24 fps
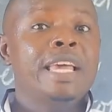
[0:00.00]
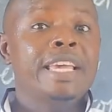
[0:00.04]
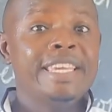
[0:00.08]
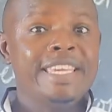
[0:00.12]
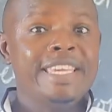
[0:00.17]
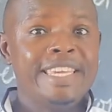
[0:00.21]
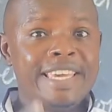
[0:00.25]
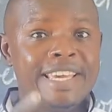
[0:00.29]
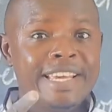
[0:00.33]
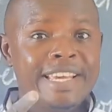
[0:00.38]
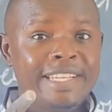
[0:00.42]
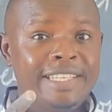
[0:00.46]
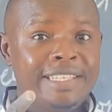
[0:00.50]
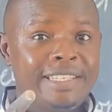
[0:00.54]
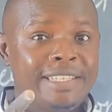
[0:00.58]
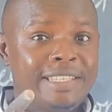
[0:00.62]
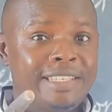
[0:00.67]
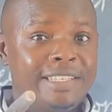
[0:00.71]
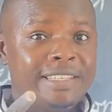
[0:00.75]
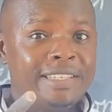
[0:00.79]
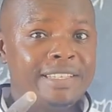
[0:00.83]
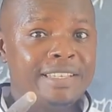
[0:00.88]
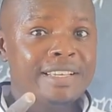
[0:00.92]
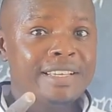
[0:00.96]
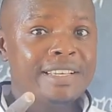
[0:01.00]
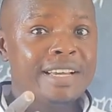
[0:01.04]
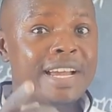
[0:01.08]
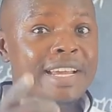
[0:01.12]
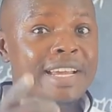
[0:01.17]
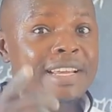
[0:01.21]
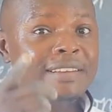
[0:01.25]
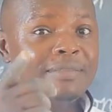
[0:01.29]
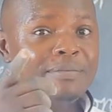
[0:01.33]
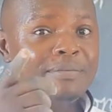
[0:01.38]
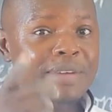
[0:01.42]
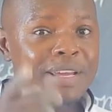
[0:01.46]
Yes,
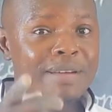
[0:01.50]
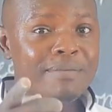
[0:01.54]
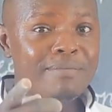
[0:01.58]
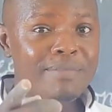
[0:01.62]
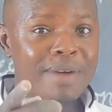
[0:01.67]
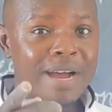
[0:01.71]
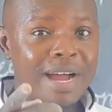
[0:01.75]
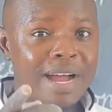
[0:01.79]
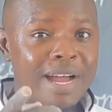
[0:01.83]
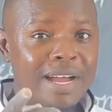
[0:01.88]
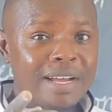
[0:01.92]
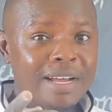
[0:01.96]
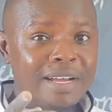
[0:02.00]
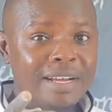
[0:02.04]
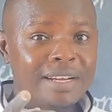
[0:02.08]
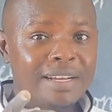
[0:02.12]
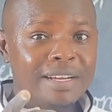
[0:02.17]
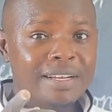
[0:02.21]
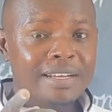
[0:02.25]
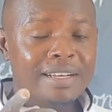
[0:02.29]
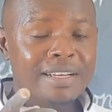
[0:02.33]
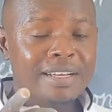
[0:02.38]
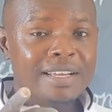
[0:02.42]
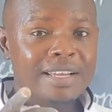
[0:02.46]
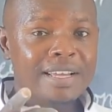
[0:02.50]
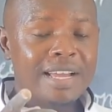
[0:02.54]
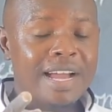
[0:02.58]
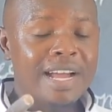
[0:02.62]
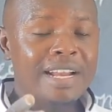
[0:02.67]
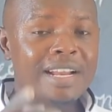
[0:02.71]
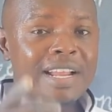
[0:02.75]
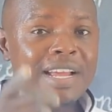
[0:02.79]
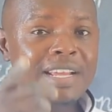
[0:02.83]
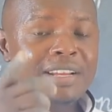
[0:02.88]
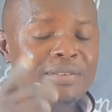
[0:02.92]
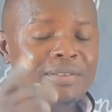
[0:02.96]
I remember
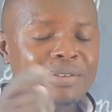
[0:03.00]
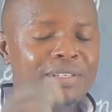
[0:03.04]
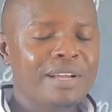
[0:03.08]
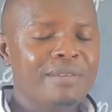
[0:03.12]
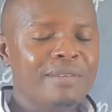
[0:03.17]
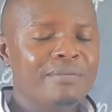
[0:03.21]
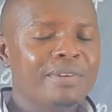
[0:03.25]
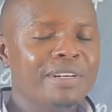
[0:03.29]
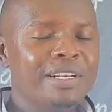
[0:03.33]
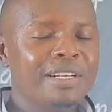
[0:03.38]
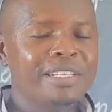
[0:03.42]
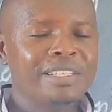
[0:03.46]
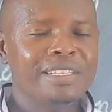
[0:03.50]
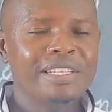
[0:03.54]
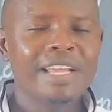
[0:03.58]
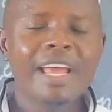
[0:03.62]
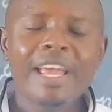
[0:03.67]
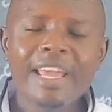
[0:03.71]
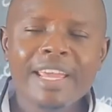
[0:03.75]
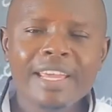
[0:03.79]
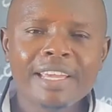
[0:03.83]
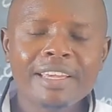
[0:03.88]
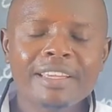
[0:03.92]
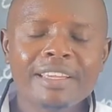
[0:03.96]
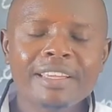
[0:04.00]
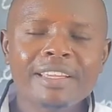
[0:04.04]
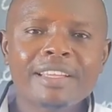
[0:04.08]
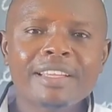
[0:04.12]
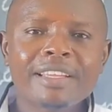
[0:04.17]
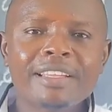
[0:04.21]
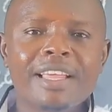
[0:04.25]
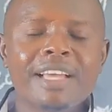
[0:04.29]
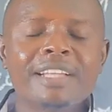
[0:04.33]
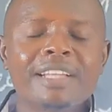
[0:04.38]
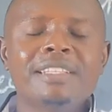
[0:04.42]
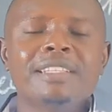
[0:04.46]
and I know somebody saying
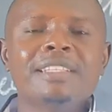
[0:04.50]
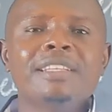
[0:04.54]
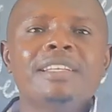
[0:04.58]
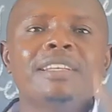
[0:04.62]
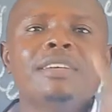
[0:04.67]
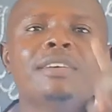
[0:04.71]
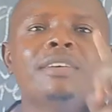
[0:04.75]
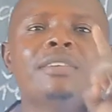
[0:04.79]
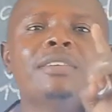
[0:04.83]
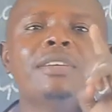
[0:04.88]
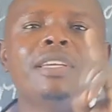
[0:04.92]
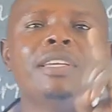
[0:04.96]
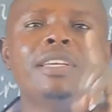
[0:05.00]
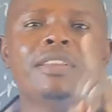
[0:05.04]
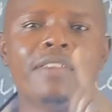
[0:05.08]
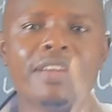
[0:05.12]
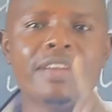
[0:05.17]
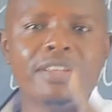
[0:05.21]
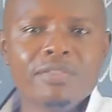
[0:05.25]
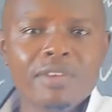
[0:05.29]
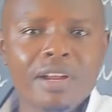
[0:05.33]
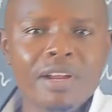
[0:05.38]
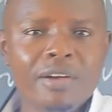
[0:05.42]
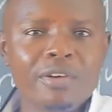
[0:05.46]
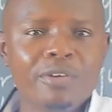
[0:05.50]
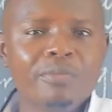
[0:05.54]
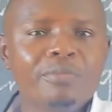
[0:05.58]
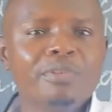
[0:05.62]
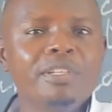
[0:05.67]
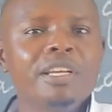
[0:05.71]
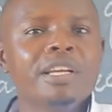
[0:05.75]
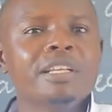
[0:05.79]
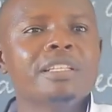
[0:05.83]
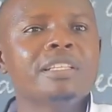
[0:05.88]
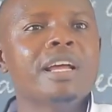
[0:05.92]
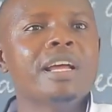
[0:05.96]
that irregular
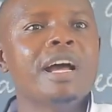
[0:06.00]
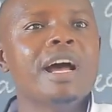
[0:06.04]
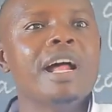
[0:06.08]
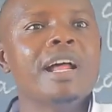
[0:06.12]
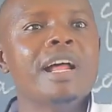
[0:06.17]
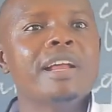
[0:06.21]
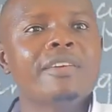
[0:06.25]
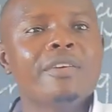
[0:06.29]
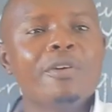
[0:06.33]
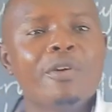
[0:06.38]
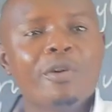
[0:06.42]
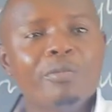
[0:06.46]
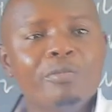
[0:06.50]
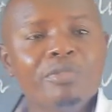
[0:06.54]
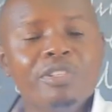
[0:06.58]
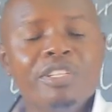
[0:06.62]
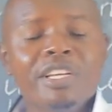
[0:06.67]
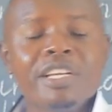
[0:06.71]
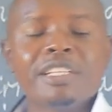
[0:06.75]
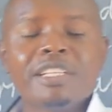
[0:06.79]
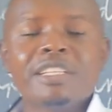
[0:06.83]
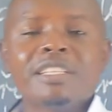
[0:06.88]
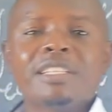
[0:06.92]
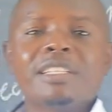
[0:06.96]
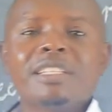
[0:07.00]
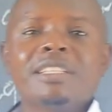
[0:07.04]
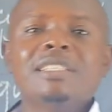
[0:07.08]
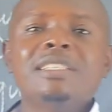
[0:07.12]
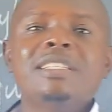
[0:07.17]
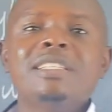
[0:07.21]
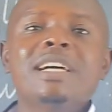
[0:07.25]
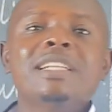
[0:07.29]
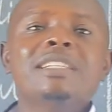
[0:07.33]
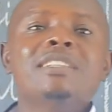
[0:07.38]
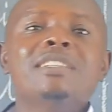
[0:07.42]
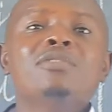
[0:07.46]
objects are objects
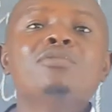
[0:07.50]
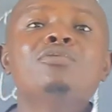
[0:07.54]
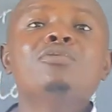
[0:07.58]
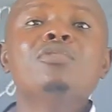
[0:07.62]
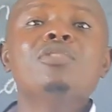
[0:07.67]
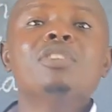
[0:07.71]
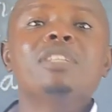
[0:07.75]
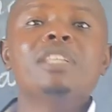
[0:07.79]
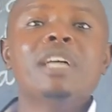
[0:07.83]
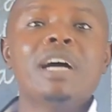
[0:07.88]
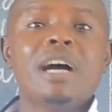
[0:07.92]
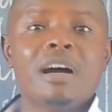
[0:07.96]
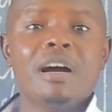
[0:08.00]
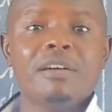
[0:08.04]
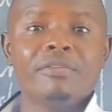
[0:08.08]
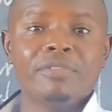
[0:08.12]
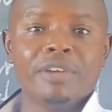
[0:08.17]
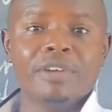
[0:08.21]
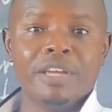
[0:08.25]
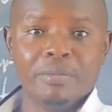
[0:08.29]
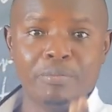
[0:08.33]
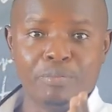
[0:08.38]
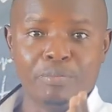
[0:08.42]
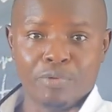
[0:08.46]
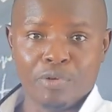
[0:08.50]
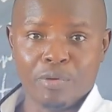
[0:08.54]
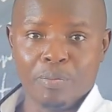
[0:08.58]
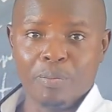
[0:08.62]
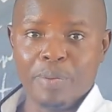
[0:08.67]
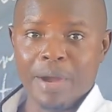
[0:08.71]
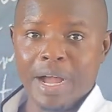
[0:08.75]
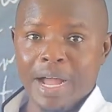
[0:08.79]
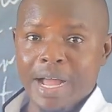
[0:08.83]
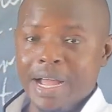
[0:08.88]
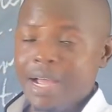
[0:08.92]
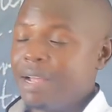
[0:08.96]
that do not have a
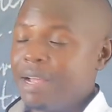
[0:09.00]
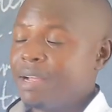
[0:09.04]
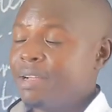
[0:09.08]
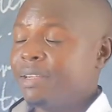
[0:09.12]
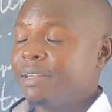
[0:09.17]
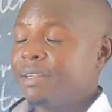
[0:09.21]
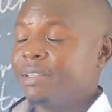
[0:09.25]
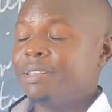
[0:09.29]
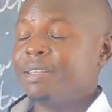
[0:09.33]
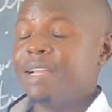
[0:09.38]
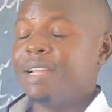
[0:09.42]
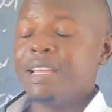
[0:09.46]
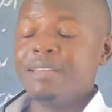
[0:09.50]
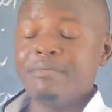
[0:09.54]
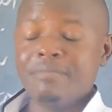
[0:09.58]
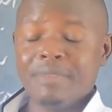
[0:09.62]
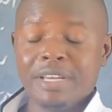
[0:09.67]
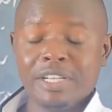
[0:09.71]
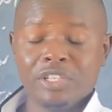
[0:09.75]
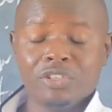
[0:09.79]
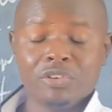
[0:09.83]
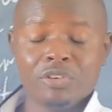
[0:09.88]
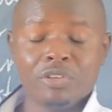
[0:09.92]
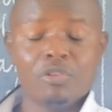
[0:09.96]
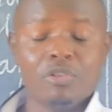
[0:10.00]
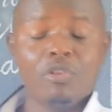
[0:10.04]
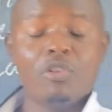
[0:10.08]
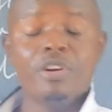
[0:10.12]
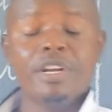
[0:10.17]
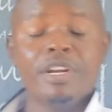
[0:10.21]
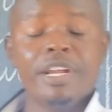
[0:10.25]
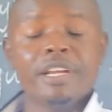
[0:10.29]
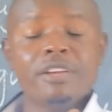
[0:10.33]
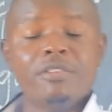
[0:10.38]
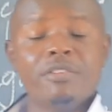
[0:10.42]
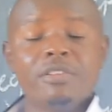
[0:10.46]
proper dimension
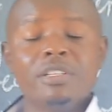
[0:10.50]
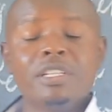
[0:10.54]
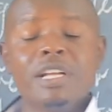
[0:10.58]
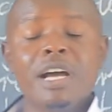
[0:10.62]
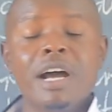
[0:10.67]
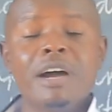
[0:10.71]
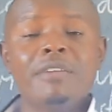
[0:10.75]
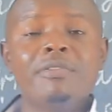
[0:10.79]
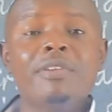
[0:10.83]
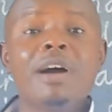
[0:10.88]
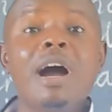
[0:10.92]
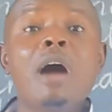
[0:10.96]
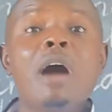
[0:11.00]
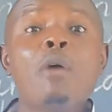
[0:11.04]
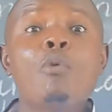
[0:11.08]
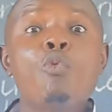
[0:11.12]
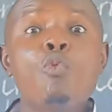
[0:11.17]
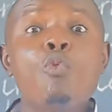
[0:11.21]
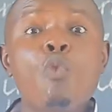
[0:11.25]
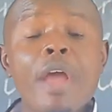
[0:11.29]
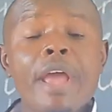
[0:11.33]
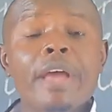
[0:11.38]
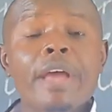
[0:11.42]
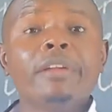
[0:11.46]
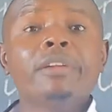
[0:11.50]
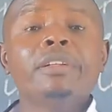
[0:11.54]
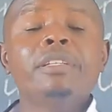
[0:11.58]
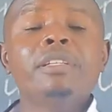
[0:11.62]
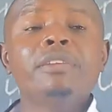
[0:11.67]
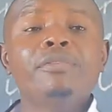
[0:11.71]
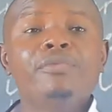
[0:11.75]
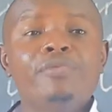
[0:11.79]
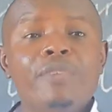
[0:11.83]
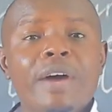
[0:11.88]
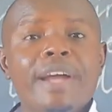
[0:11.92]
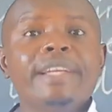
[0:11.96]
or they don't have a
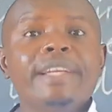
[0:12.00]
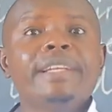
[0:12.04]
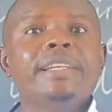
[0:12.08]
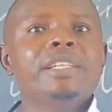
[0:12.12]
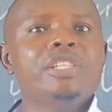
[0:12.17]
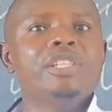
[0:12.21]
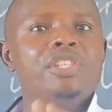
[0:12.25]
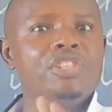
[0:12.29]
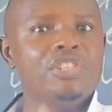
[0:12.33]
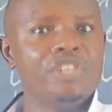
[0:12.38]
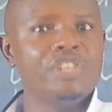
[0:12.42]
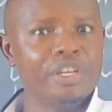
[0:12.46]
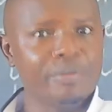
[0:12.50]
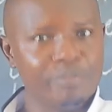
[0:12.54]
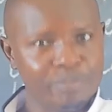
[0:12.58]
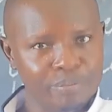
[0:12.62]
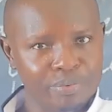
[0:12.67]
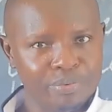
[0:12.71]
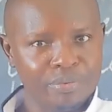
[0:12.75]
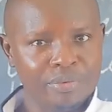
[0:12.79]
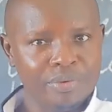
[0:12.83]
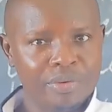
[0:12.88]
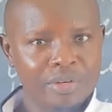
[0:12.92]
well-defined shape.